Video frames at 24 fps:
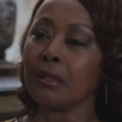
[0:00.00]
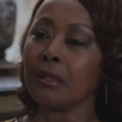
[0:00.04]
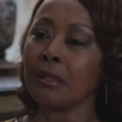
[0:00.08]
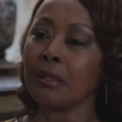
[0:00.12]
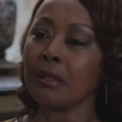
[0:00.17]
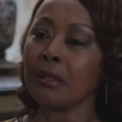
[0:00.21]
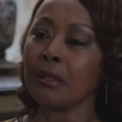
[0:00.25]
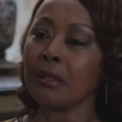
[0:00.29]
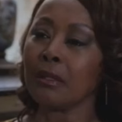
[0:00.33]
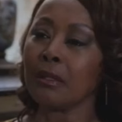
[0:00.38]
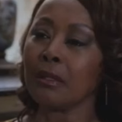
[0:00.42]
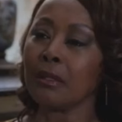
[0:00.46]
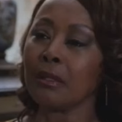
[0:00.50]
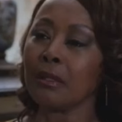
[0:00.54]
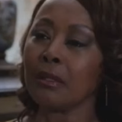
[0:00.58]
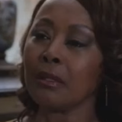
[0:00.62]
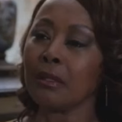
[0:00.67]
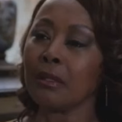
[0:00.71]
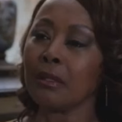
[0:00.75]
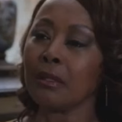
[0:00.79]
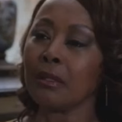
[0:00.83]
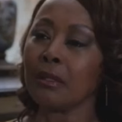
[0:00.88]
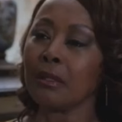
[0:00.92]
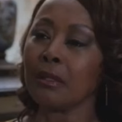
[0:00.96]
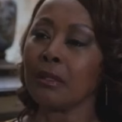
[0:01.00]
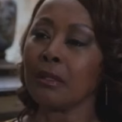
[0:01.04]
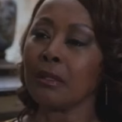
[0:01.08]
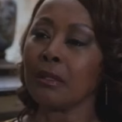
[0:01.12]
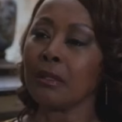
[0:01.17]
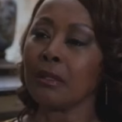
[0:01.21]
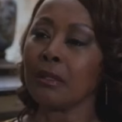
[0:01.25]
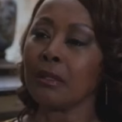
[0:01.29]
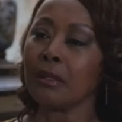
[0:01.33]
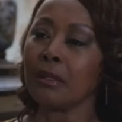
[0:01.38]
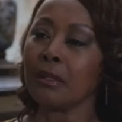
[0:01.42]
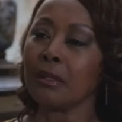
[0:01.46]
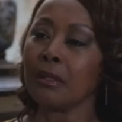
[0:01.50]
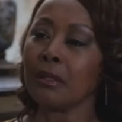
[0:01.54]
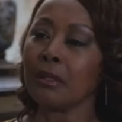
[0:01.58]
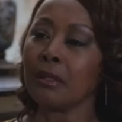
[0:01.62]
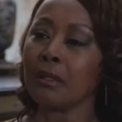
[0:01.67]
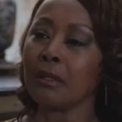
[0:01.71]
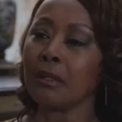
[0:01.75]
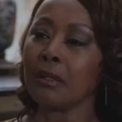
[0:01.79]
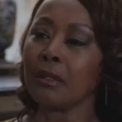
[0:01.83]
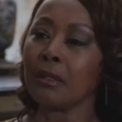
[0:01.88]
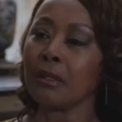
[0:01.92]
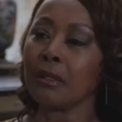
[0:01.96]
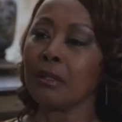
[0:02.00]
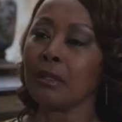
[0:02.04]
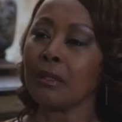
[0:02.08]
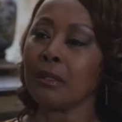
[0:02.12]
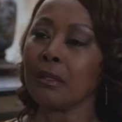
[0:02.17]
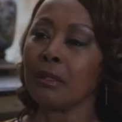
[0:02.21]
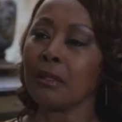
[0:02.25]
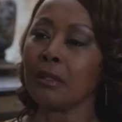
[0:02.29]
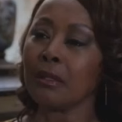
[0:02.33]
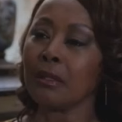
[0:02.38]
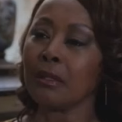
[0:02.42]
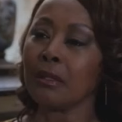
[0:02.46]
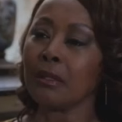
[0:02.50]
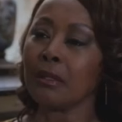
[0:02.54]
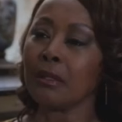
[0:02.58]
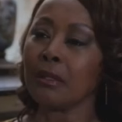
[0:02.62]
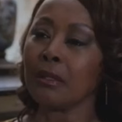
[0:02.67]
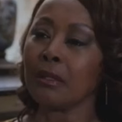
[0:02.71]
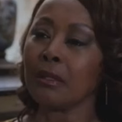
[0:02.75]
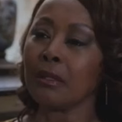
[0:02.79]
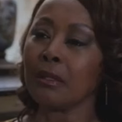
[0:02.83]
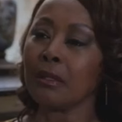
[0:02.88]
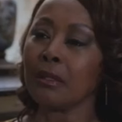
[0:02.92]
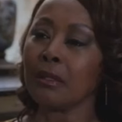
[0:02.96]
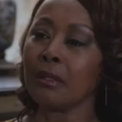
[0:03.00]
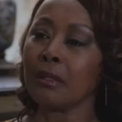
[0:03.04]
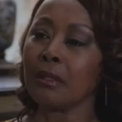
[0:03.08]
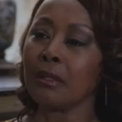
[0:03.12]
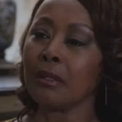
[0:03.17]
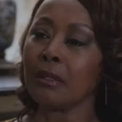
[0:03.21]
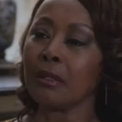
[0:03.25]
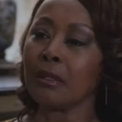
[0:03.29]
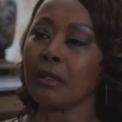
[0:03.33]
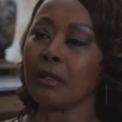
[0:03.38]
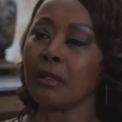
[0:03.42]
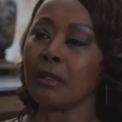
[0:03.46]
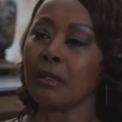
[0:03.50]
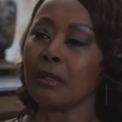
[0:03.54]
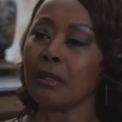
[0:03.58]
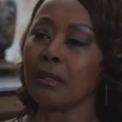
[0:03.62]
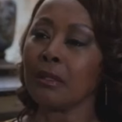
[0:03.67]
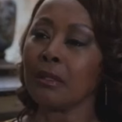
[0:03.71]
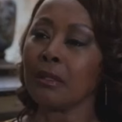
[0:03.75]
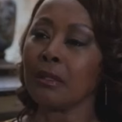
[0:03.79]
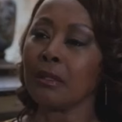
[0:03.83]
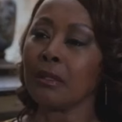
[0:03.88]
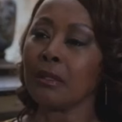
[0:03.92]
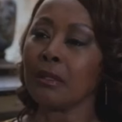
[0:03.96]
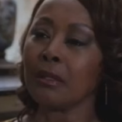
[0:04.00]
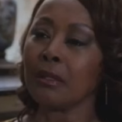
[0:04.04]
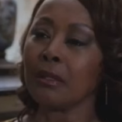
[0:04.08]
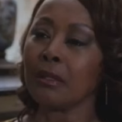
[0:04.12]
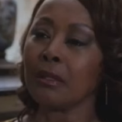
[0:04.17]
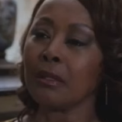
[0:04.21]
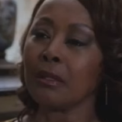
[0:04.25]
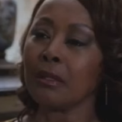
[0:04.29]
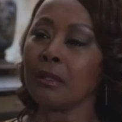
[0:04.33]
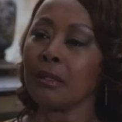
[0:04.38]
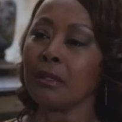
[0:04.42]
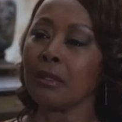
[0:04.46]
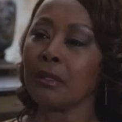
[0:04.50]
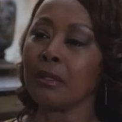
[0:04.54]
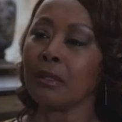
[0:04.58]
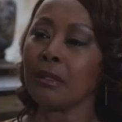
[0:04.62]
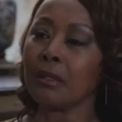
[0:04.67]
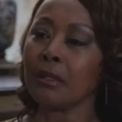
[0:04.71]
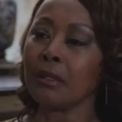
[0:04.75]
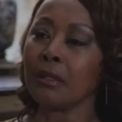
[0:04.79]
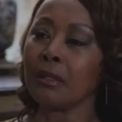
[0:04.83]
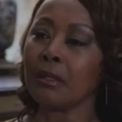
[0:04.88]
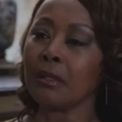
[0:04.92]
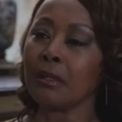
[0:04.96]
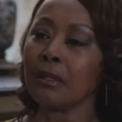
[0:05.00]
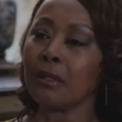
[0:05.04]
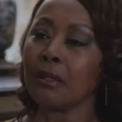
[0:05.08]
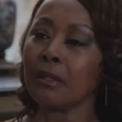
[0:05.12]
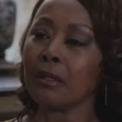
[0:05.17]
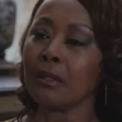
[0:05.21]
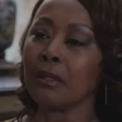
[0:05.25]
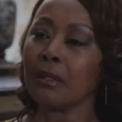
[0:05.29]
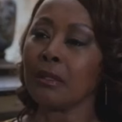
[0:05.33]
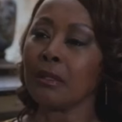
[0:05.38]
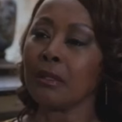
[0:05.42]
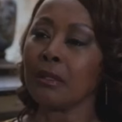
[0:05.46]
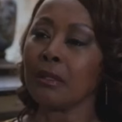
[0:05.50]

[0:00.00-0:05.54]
The face doesn't move, so there is nothing to read.